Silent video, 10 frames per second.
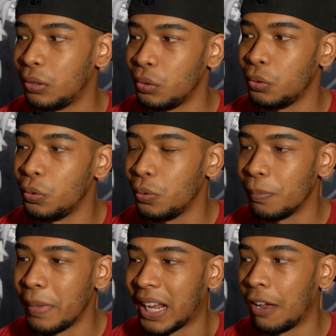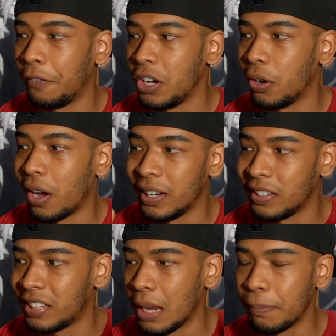to make another video on
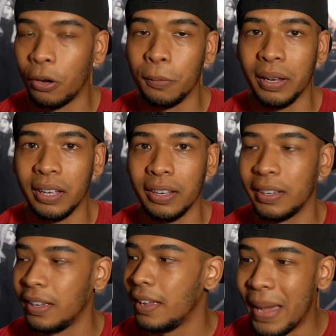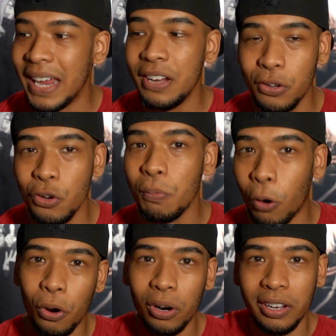this same poll, but I may do
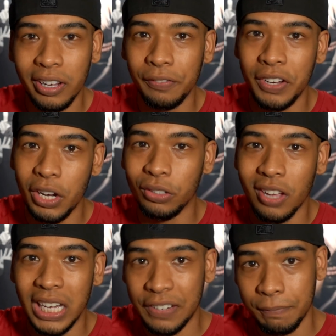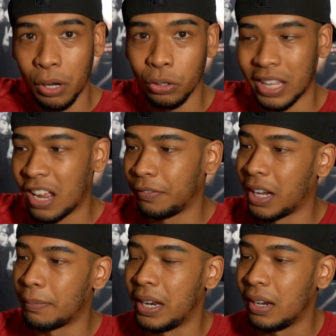more videos on different polls that I've
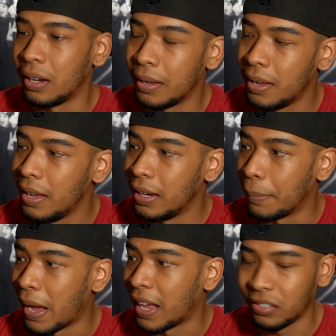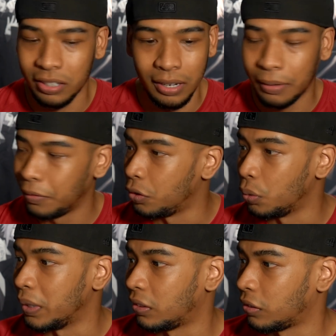done in the past
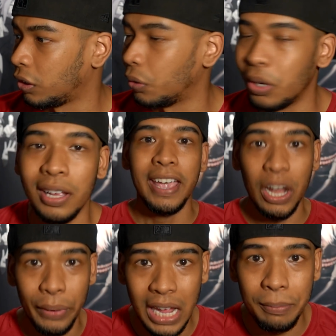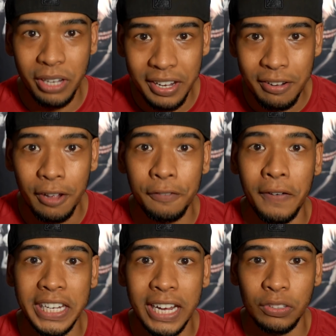few weeks or so. Anyway, I'm done.
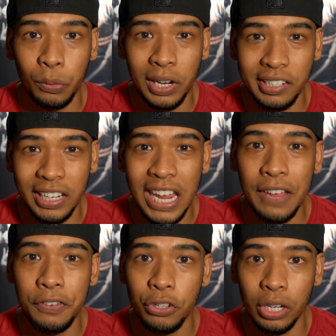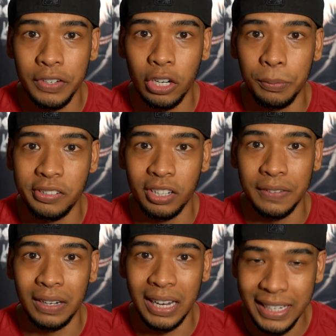Thank you guys for watching. If you enjoyed the video, be sure
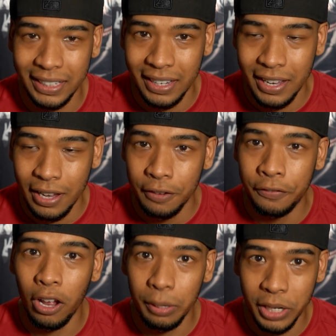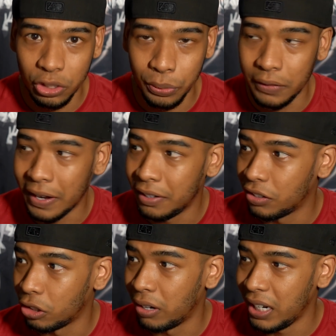to give it a like. Follow me on Twitter if you haven't
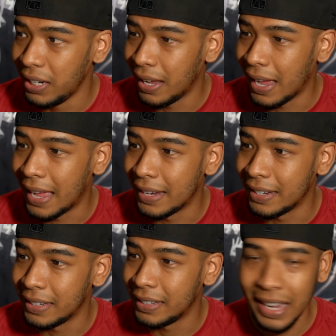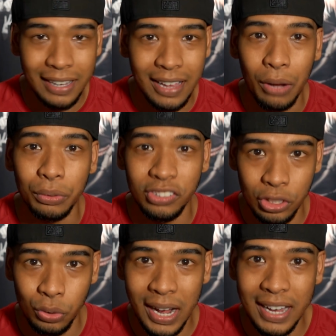done so already. And yeah, I will
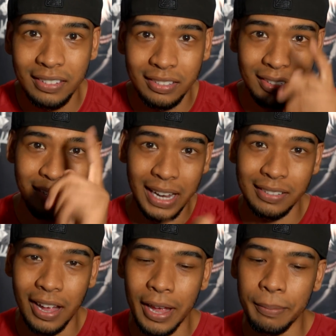see you guys next